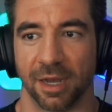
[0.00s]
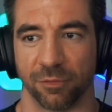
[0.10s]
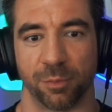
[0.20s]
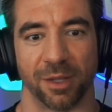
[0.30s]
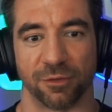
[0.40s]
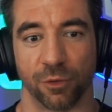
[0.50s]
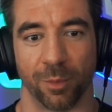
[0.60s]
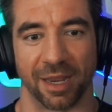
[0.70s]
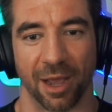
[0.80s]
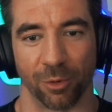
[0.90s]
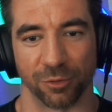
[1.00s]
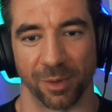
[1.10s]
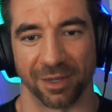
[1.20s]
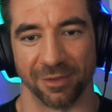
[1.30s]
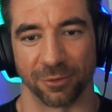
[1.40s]
i've spent so many hours
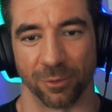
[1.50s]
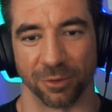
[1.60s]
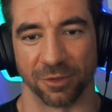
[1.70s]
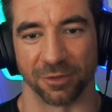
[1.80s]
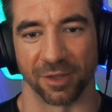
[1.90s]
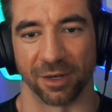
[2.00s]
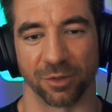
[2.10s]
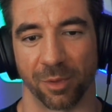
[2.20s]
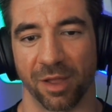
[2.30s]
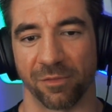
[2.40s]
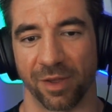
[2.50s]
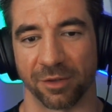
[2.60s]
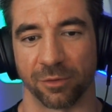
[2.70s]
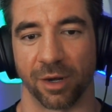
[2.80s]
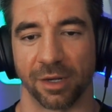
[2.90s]
making these courses that i'm a lot
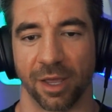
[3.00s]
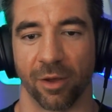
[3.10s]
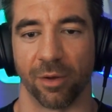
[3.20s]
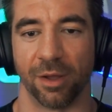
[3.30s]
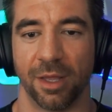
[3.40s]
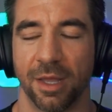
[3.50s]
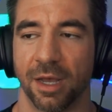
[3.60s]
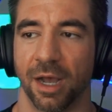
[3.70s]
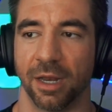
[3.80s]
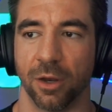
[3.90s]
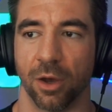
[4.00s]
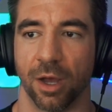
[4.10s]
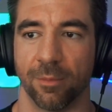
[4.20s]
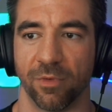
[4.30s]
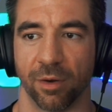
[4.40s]
faster at it now I know
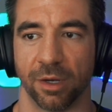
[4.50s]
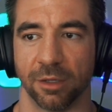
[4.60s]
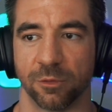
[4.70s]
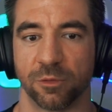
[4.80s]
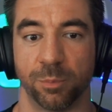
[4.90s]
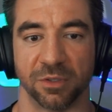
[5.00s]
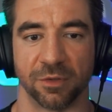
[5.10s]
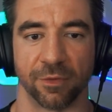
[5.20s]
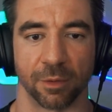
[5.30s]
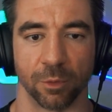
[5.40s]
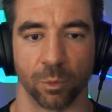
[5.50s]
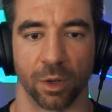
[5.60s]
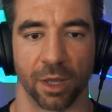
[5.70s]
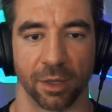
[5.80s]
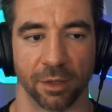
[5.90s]
I'm very specific with
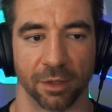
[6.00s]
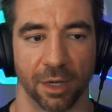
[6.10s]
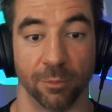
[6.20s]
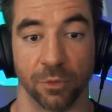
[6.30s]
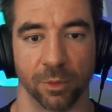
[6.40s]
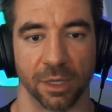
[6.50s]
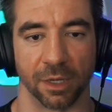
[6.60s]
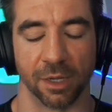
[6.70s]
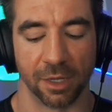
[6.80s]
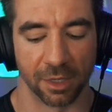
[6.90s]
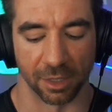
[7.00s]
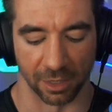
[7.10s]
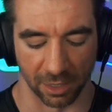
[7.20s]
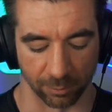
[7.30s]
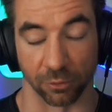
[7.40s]
what I, I'm doing.
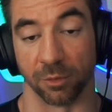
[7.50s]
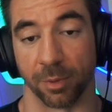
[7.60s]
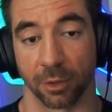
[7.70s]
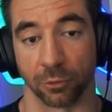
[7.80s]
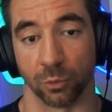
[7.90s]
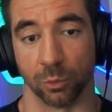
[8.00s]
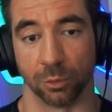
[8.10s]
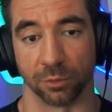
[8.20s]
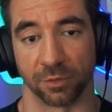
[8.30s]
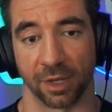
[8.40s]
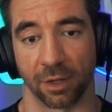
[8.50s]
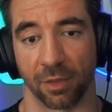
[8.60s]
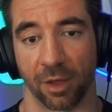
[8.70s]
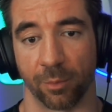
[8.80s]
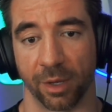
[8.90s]
I'm using better tools that
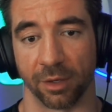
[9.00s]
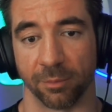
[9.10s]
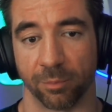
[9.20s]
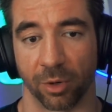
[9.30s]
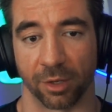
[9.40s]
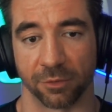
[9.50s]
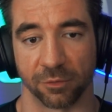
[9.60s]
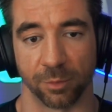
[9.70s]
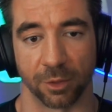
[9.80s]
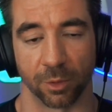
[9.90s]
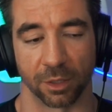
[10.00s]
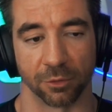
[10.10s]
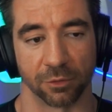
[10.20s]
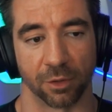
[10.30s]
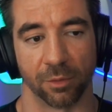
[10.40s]
allow my process to be
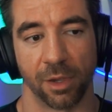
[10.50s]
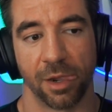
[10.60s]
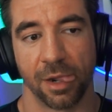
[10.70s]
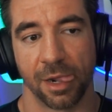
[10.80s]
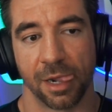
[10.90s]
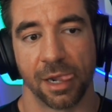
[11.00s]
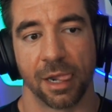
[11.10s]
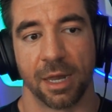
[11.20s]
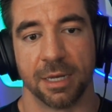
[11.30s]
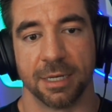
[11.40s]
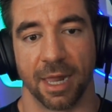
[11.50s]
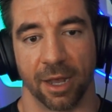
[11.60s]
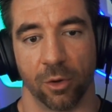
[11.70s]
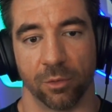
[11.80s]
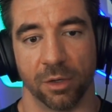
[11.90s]
quicker. So, yeah,
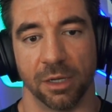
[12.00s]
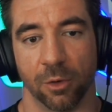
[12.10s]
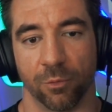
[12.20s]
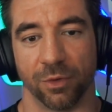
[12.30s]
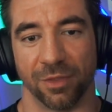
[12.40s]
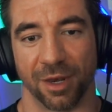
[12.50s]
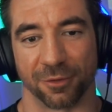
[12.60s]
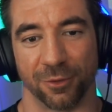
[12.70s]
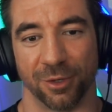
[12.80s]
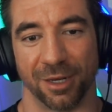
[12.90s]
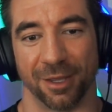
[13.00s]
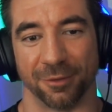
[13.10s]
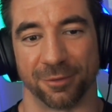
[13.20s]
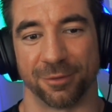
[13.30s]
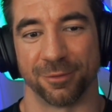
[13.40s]
ho- hopefully in the next 30
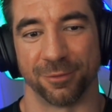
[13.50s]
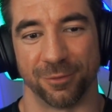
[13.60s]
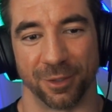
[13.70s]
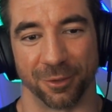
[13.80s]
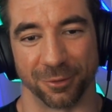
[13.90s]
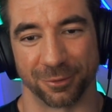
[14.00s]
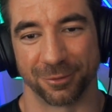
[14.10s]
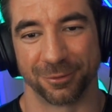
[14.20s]
days, fingers